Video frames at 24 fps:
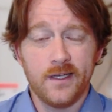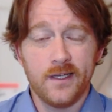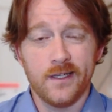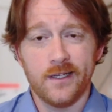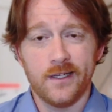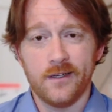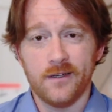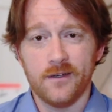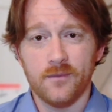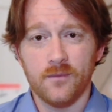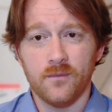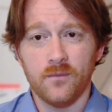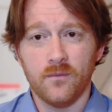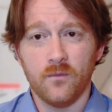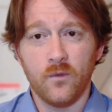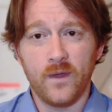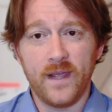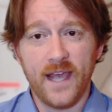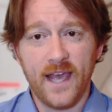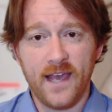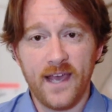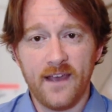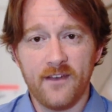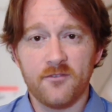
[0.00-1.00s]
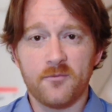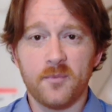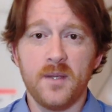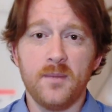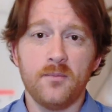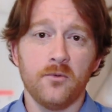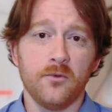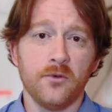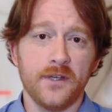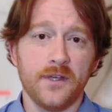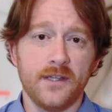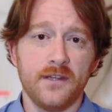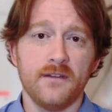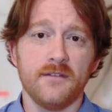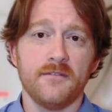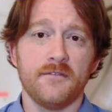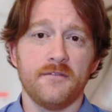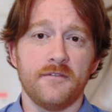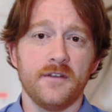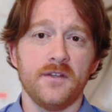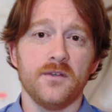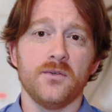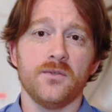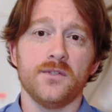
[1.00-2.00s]
Um, we have people in the
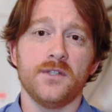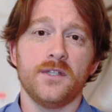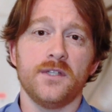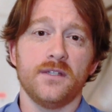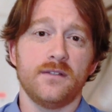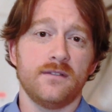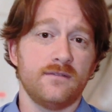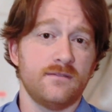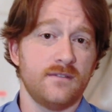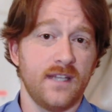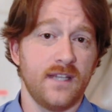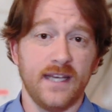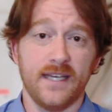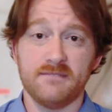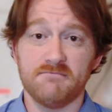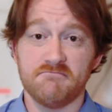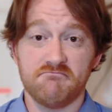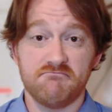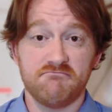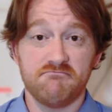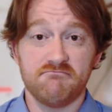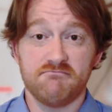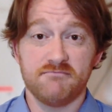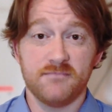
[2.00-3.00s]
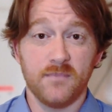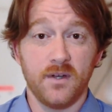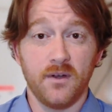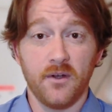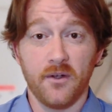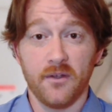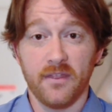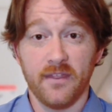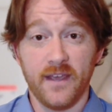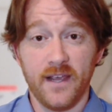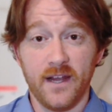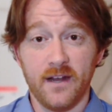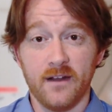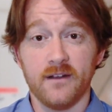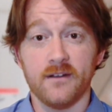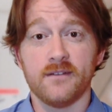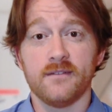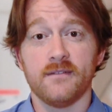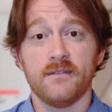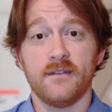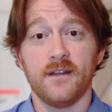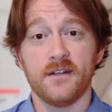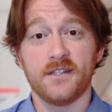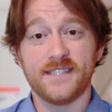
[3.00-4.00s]
field that are
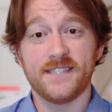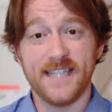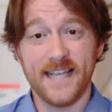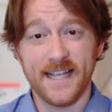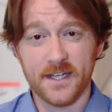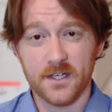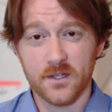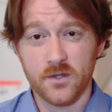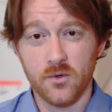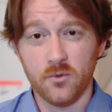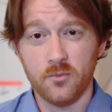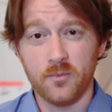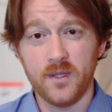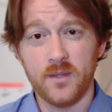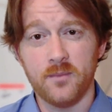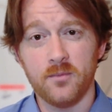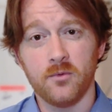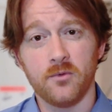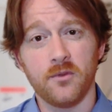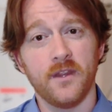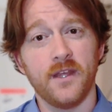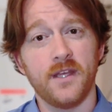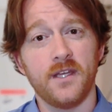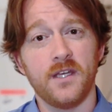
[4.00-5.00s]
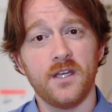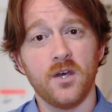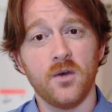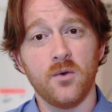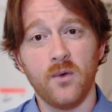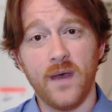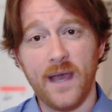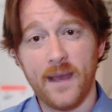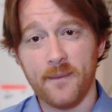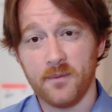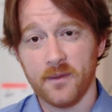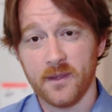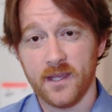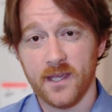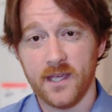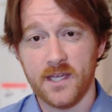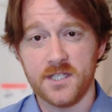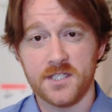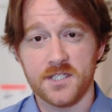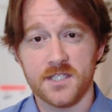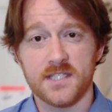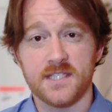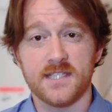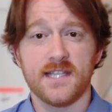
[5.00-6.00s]
there. They're technical people. They know
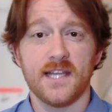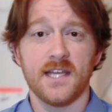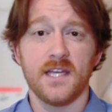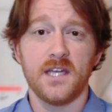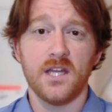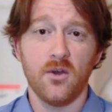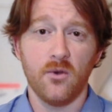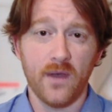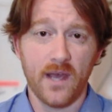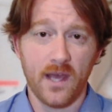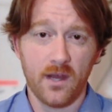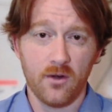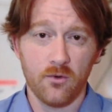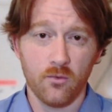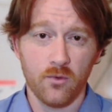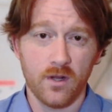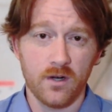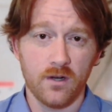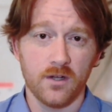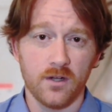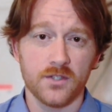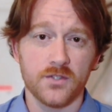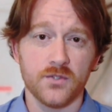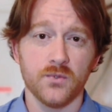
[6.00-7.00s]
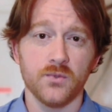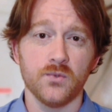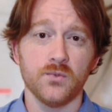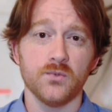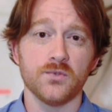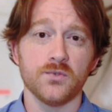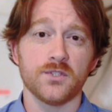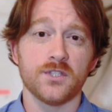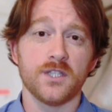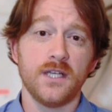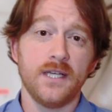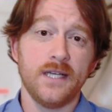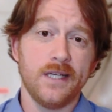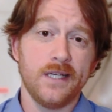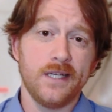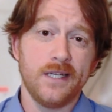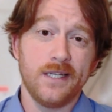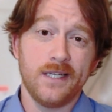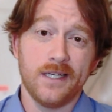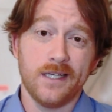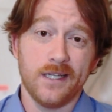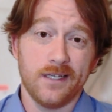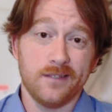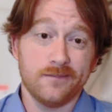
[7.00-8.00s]
applications. They know how to run our tools,
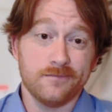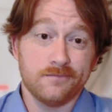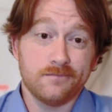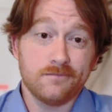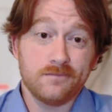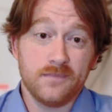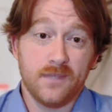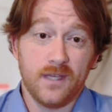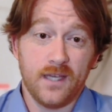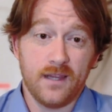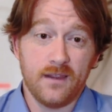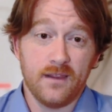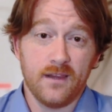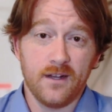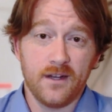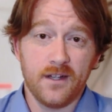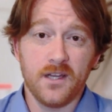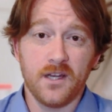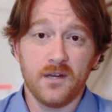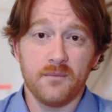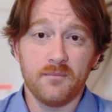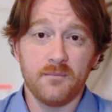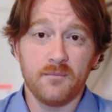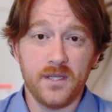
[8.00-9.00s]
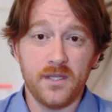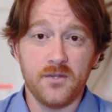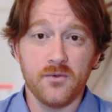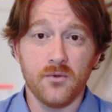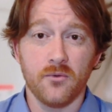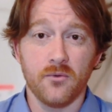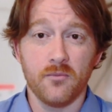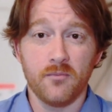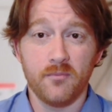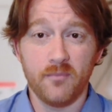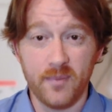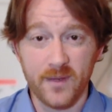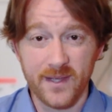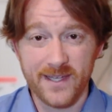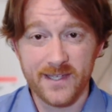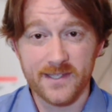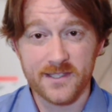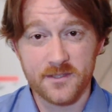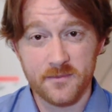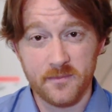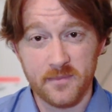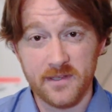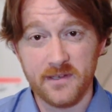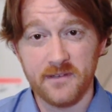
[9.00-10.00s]
um, and they're going to be your
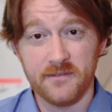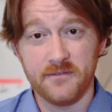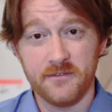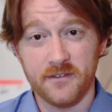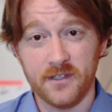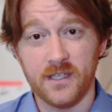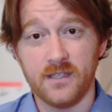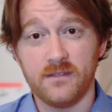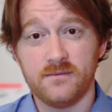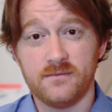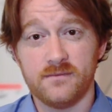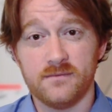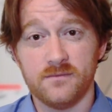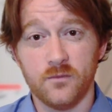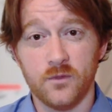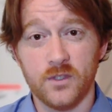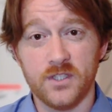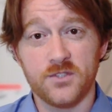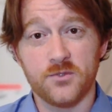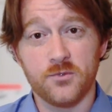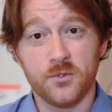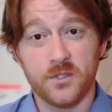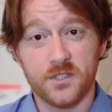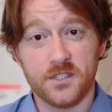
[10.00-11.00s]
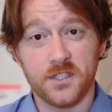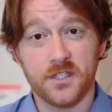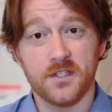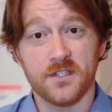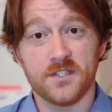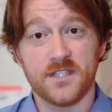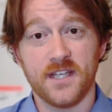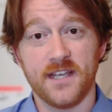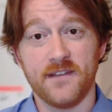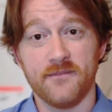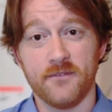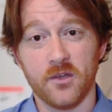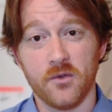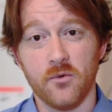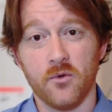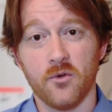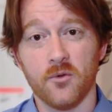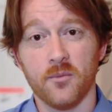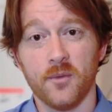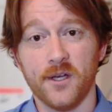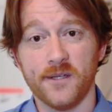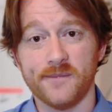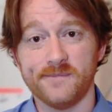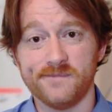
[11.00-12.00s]
biggest benefit when switching to Sandvik
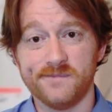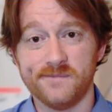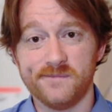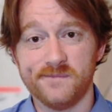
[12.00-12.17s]
Coromant.